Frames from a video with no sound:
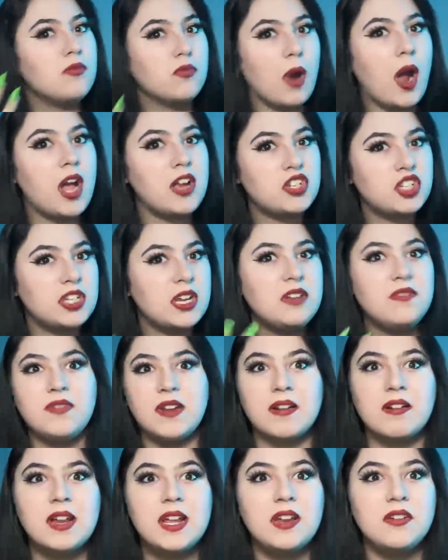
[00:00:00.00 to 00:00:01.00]
rushed and
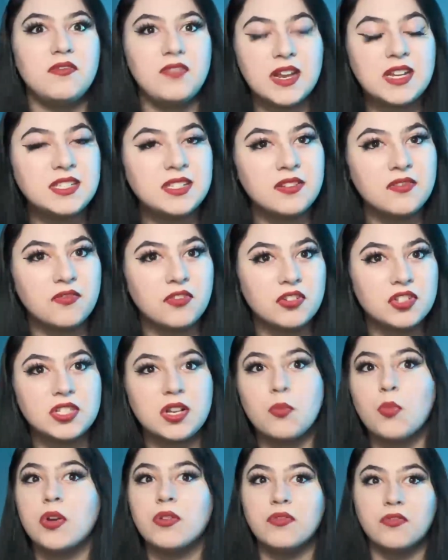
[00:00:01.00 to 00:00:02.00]
very invasive for
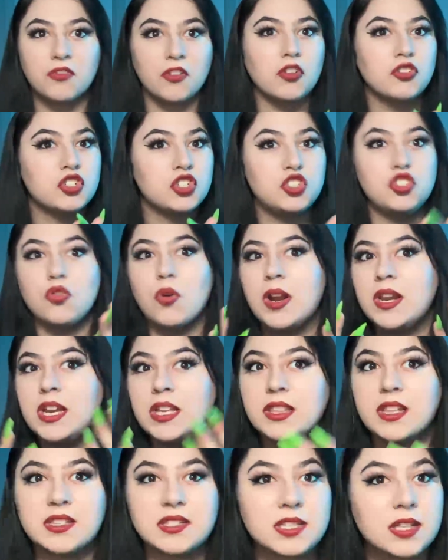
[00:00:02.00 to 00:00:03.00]
someone first
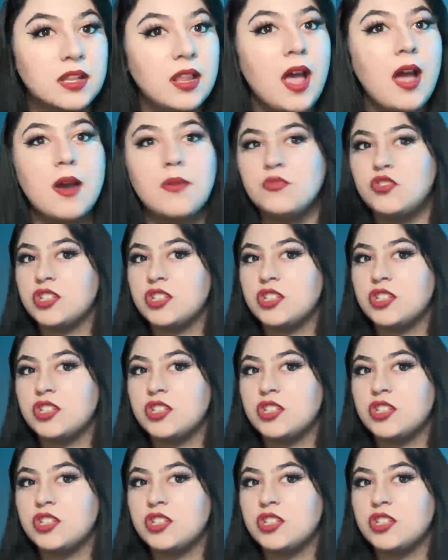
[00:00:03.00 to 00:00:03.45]
joining this club,